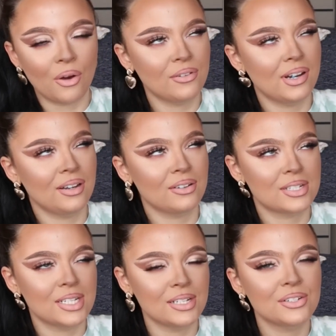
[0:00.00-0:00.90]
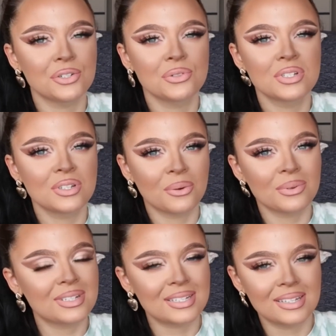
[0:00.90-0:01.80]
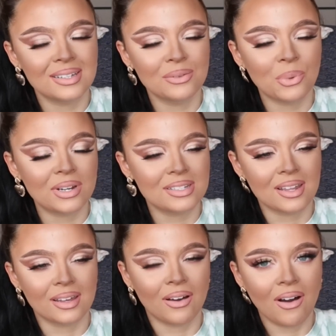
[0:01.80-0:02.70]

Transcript: already looks see-through so we'll see what it's like